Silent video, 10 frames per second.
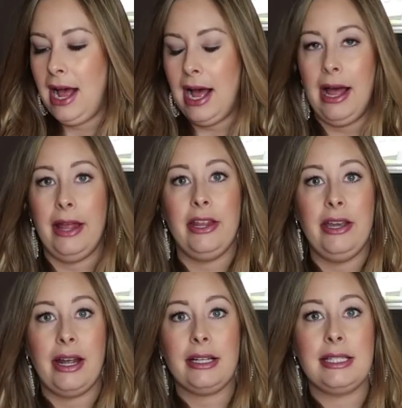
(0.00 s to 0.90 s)
The
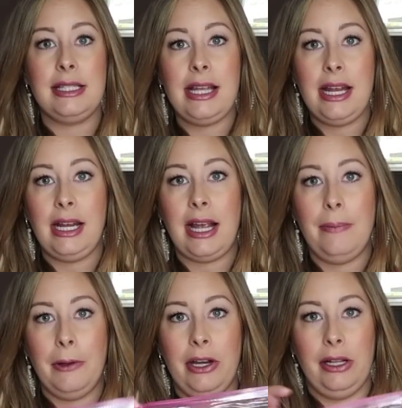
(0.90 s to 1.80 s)
next thing
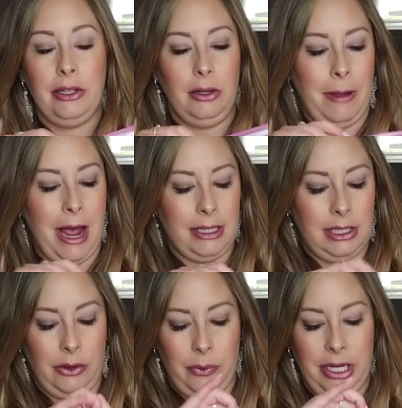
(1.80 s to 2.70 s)
I put in a little bag
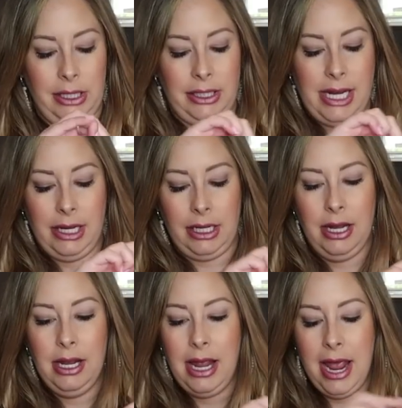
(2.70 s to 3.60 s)
so it wouldn't leak,
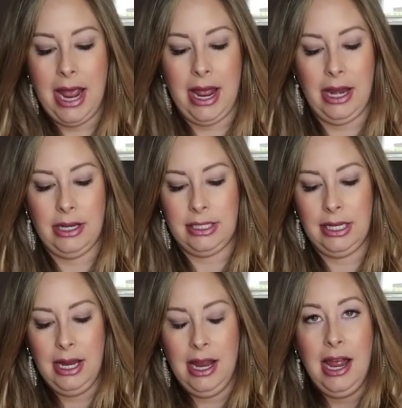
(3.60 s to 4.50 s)
and
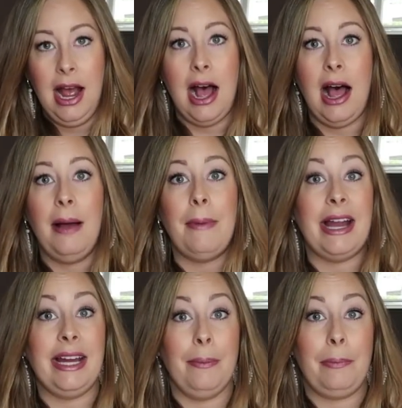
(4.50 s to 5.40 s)

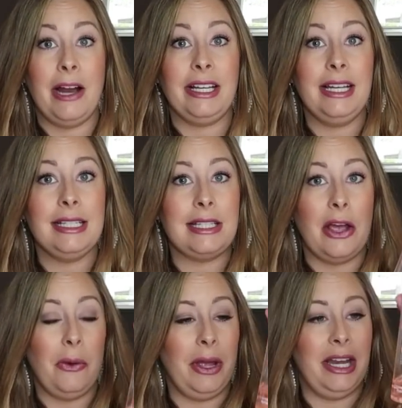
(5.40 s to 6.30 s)
I am pregnant,
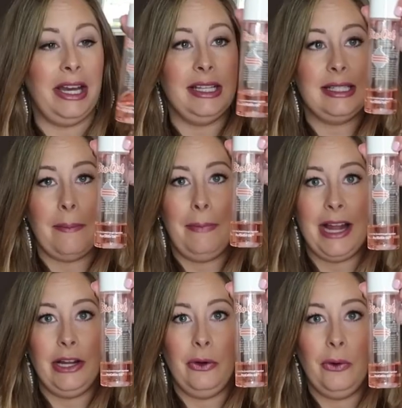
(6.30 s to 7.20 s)
so it is
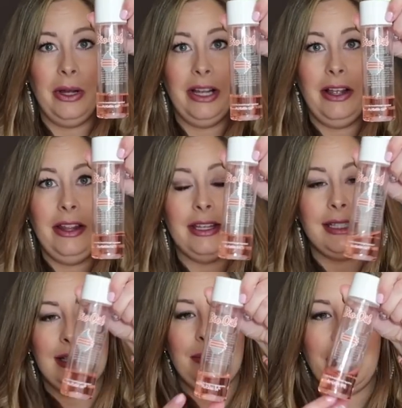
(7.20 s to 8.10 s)
bio oil.
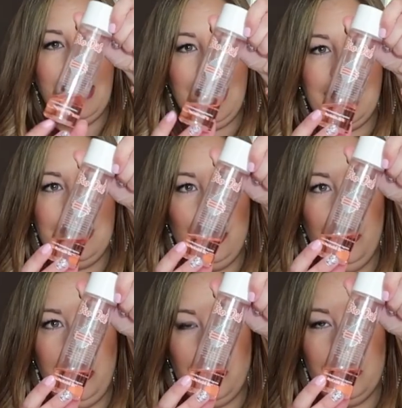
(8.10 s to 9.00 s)
This is what I like
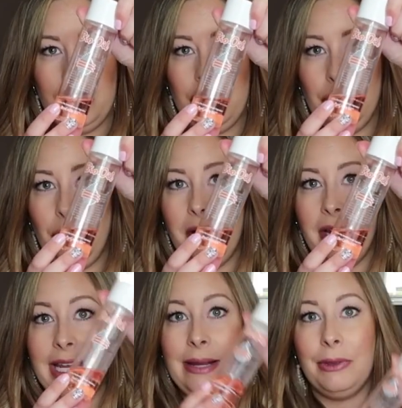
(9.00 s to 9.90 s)
to use to
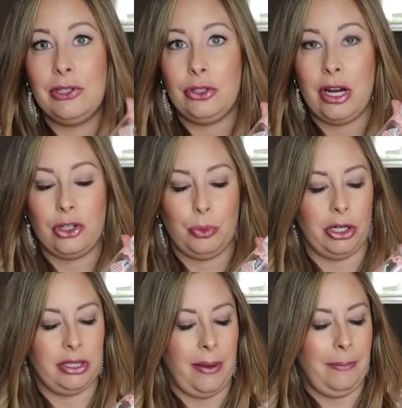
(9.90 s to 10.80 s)
keep the stretch
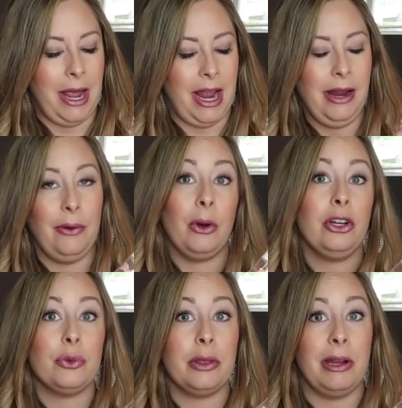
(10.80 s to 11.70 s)
marks at bay. It
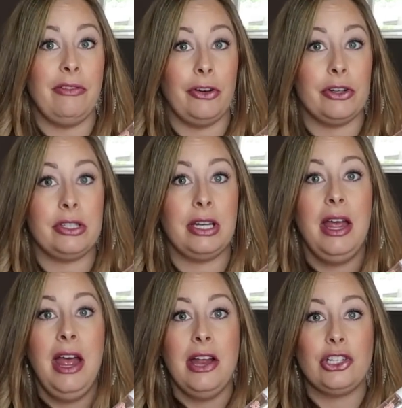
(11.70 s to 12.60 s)
worked with my first
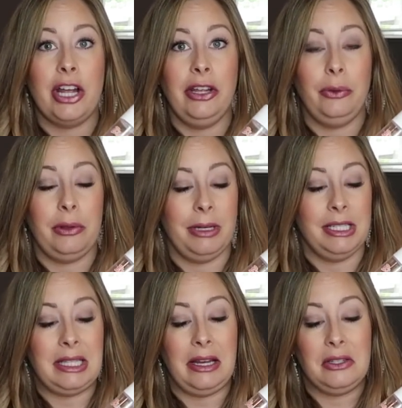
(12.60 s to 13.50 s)
child with
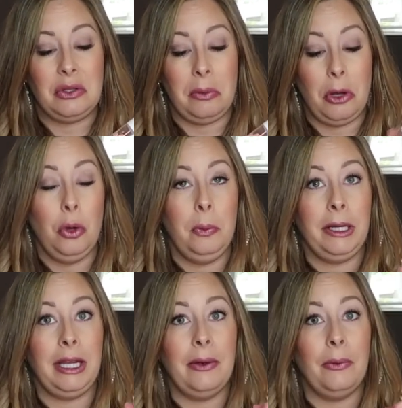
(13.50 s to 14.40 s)
my son, so I'm
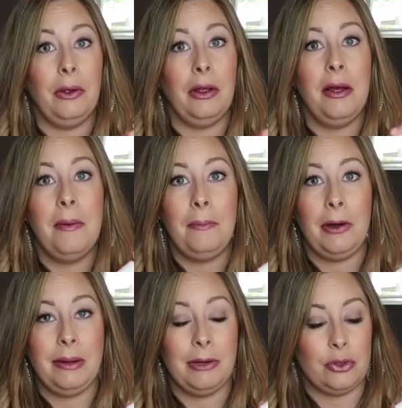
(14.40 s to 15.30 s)
hoping it will
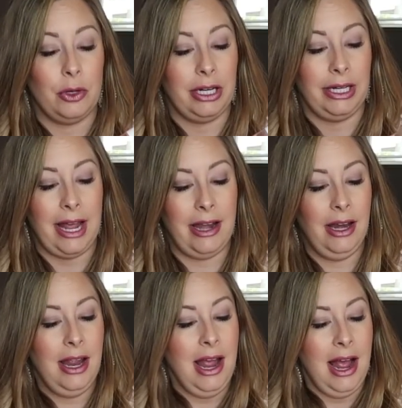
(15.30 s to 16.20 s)
pretty much work
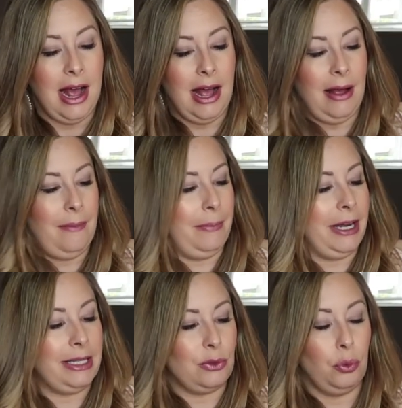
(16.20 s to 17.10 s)
again,
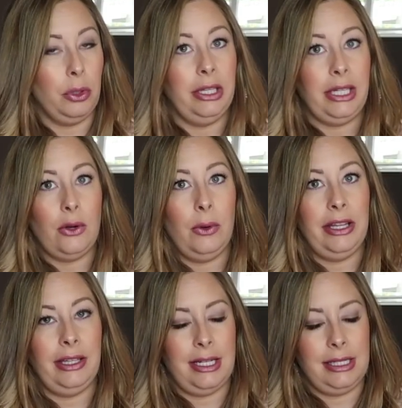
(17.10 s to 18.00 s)
but it's really
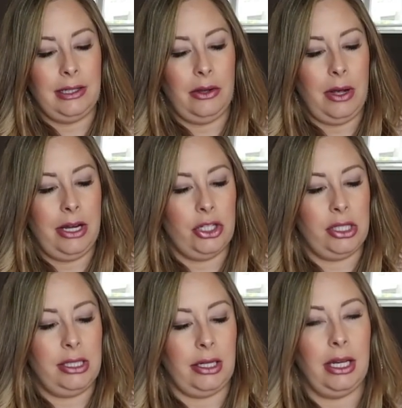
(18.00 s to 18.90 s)
oily, so I
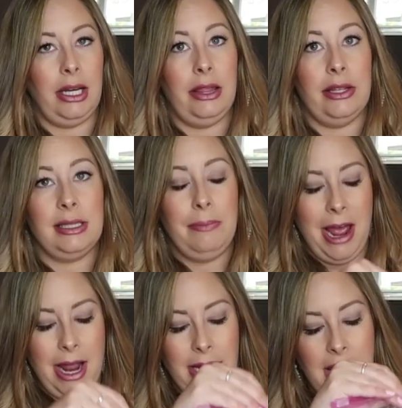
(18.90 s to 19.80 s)
just stuck it in this
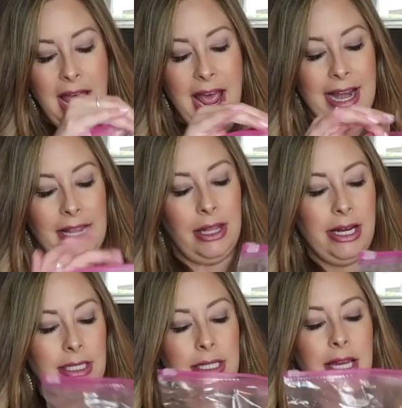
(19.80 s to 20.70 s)
bag. And I
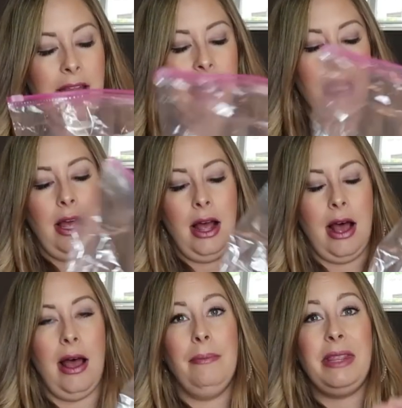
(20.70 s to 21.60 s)
like to take
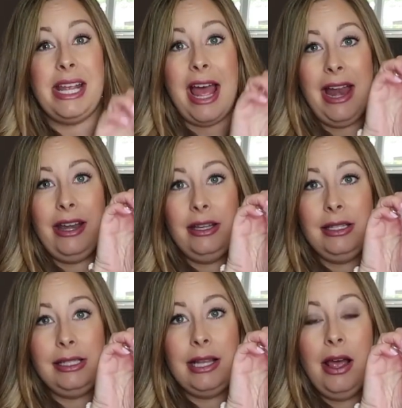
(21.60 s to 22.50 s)
the
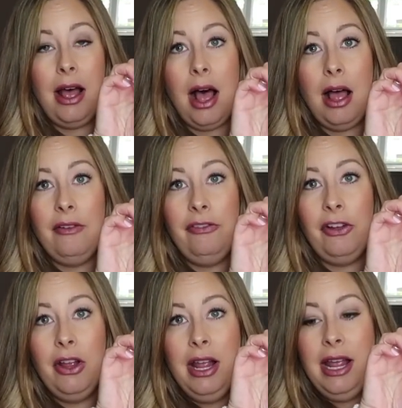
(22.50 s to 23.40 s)
ends of
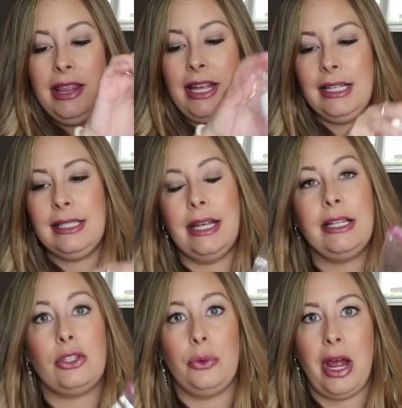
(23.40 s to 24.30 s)
things,
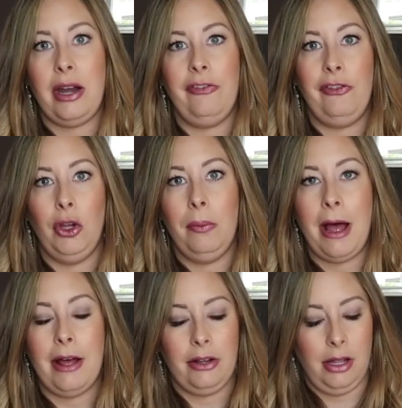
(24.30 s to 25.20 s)
like, so not a full
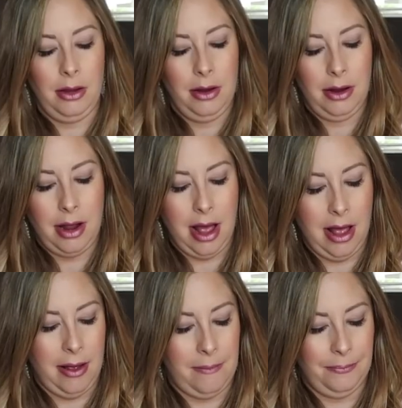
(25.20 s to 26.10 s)
bottle,
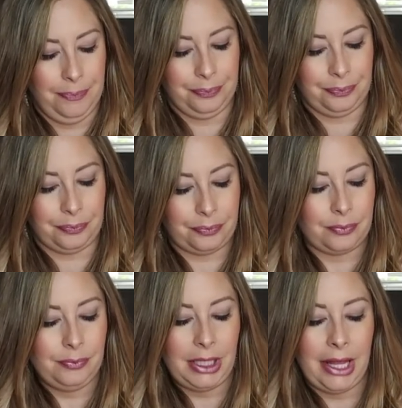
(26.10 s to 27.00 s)

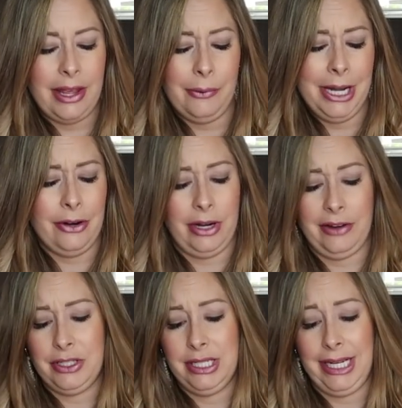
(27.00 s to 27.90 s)
that way I don't
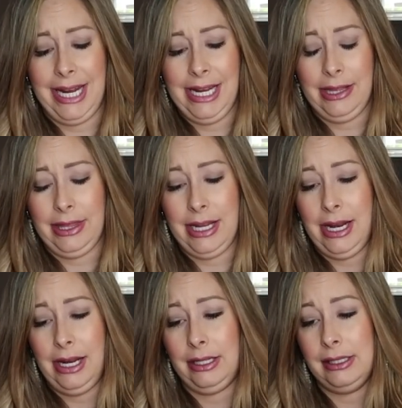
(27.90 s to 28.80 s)
have to decant
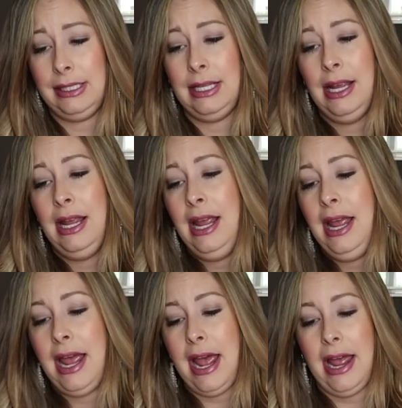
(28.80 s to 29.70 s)
things,
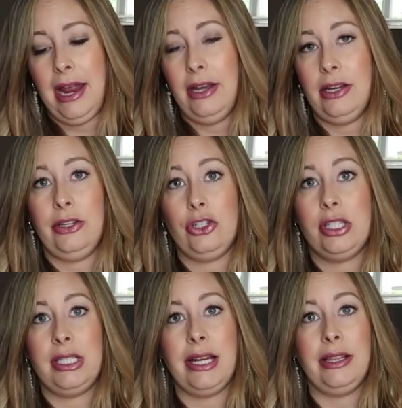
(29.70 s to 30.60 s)
and I'll
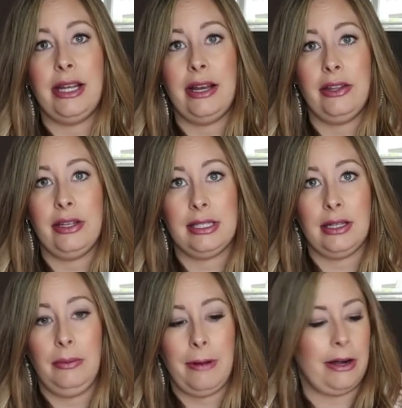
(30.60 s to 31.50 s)
just take the end of
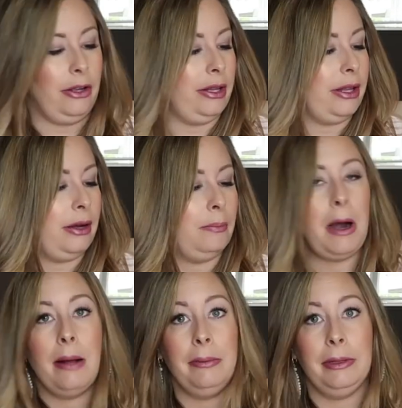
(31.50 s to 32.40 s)
this little bottle and then
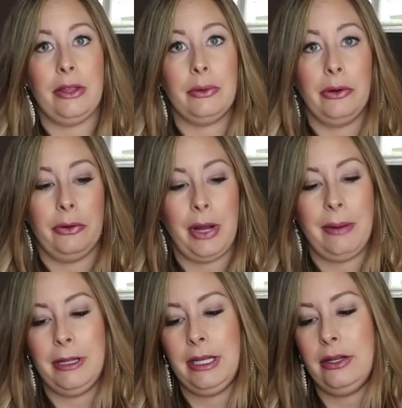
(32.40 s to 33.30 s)
probably throw it
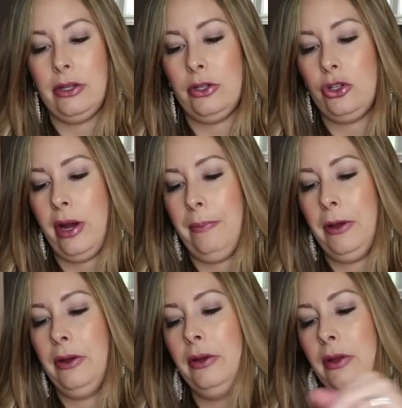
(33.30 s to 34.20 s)
away by the end of the trip.
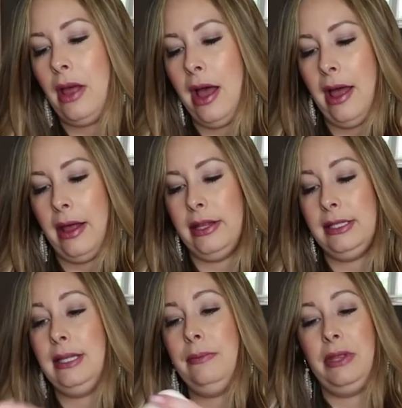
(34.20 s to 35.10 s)
The
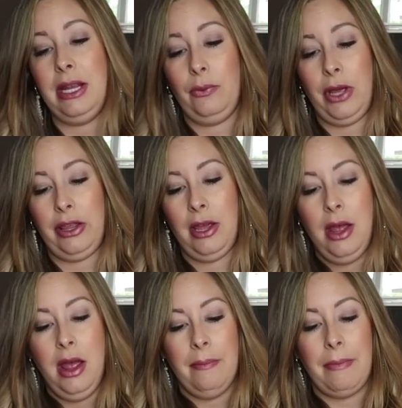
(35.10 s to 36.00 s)
same thing with
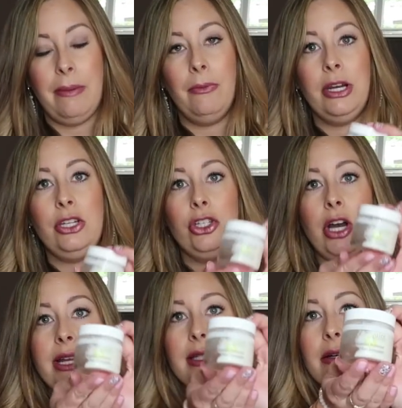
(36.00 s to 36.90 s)
my
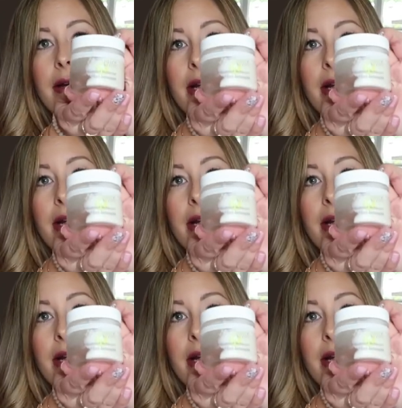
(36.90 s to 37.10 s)
moisturizer.